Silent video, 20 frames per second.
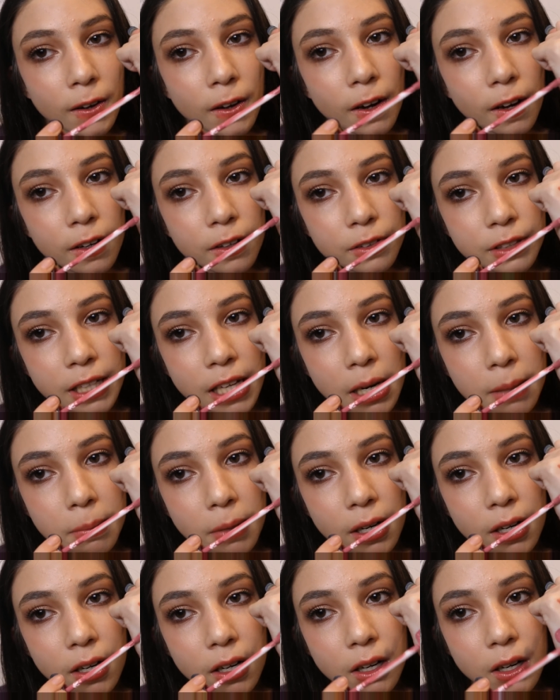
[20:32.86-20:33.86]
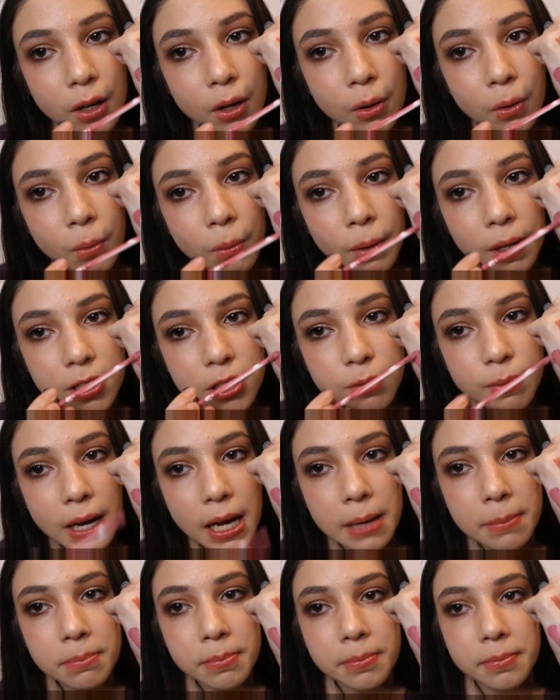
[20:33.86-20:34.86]
on camera. One
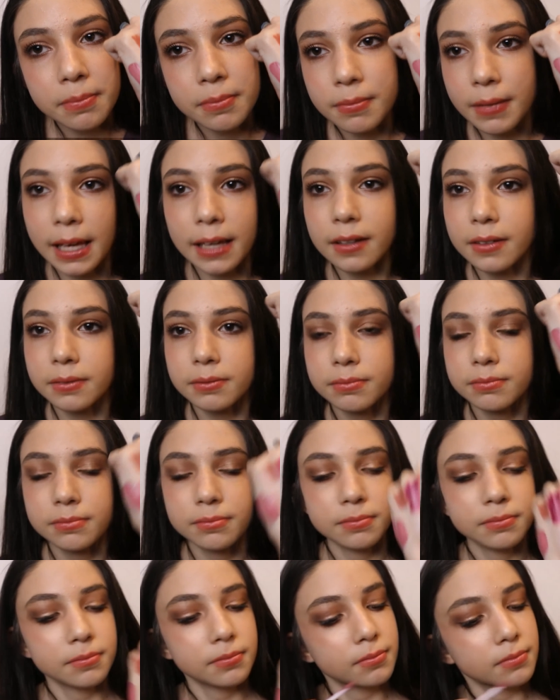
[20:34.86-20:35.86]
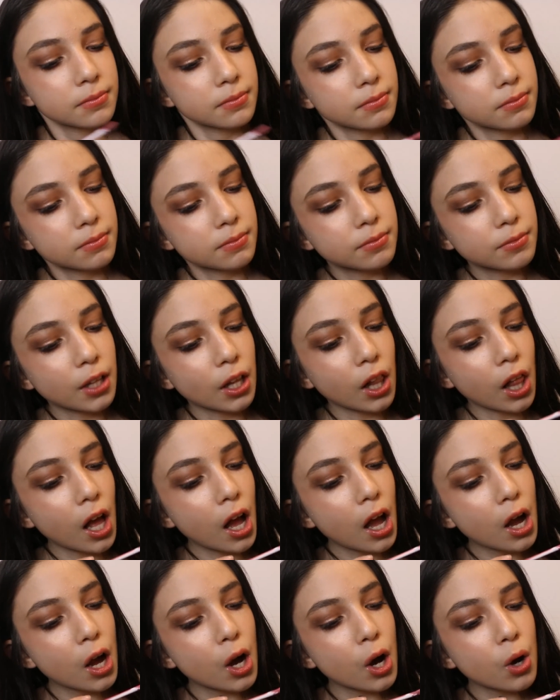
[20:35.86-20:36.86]
swipe, like,
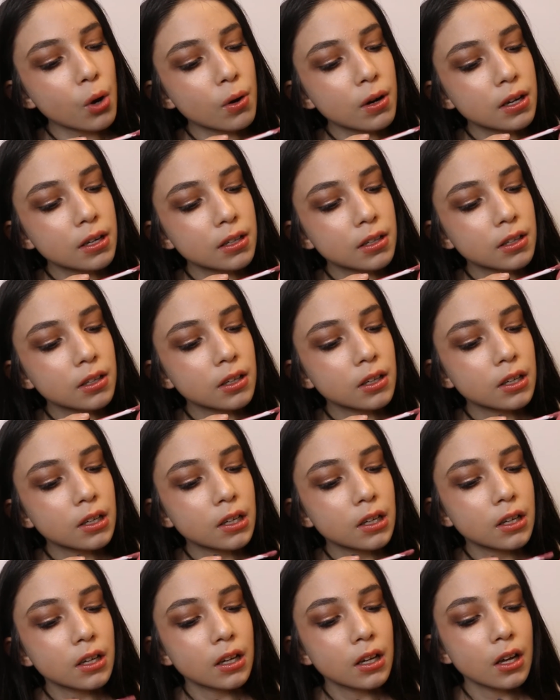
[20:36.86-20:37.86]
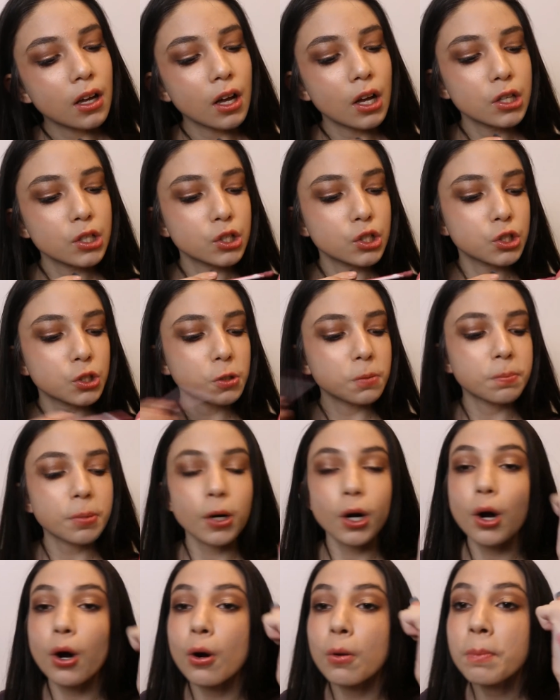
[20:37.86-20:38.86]
hello.
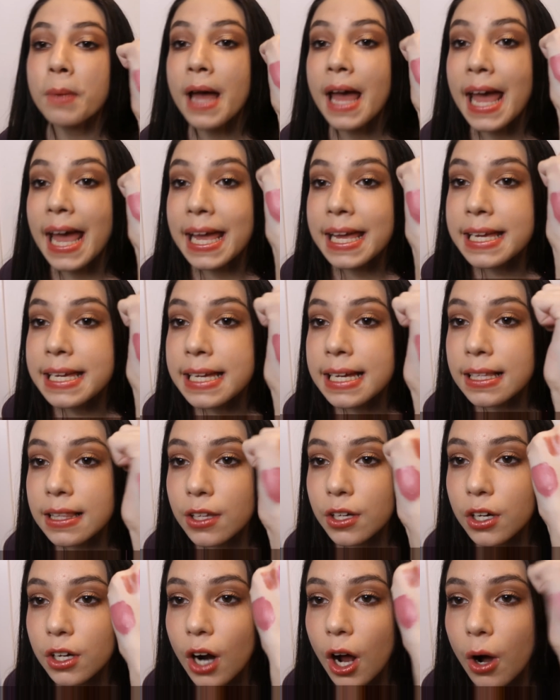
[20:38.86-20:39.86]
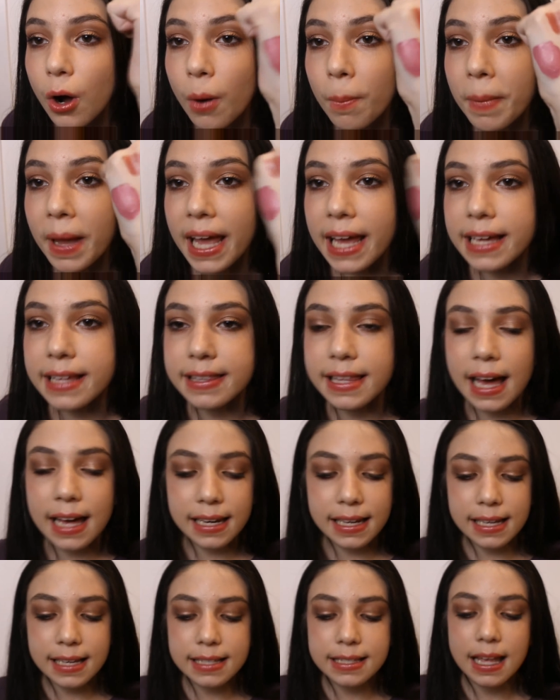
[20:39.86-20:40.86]
Super opaque. Look at how opaque
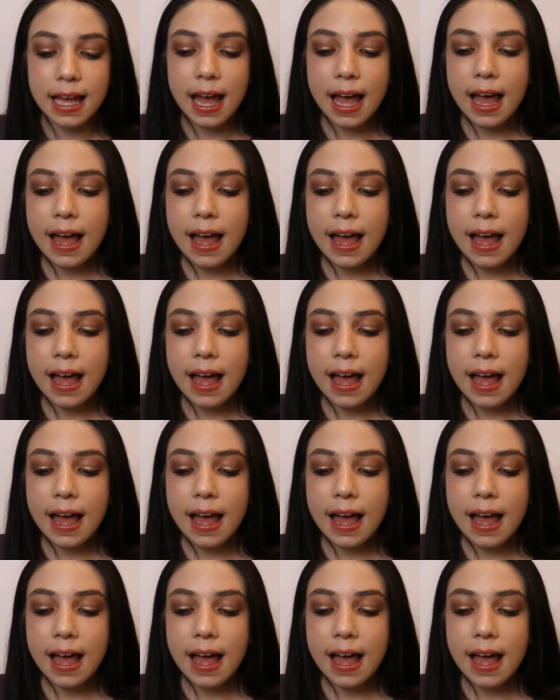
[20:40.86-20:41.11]
that is.